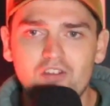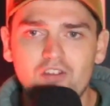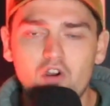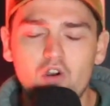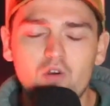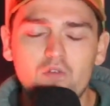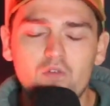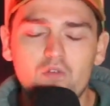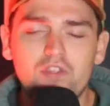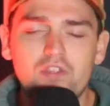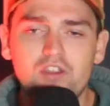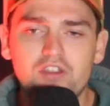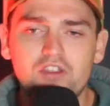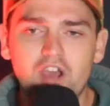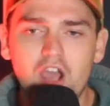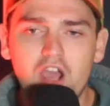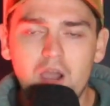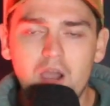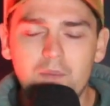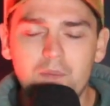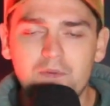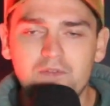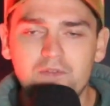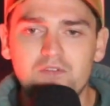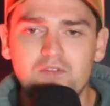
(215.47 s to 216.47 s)
over the
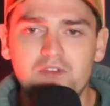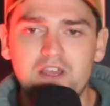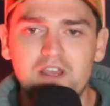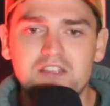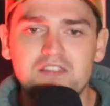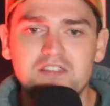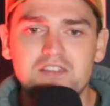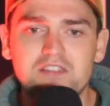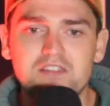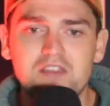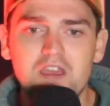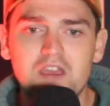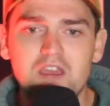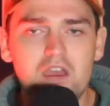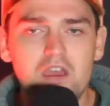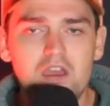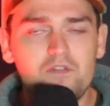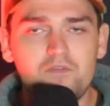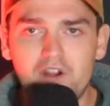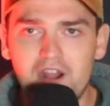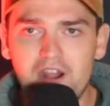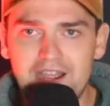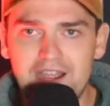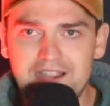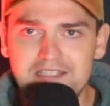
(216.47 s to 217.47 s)
top of defences
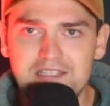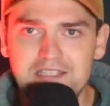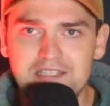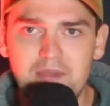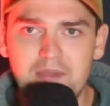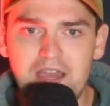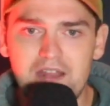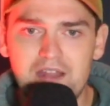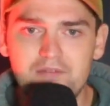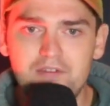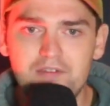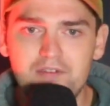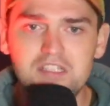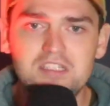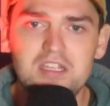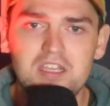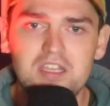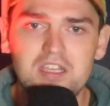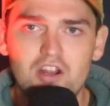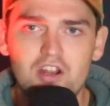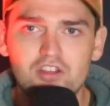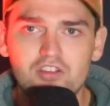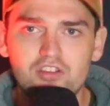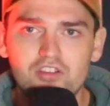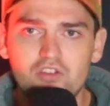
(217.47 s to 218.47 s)
for Haksabanovic to get
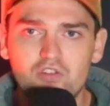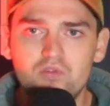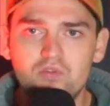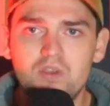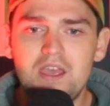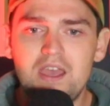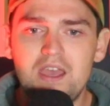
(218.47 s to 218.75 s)
onto.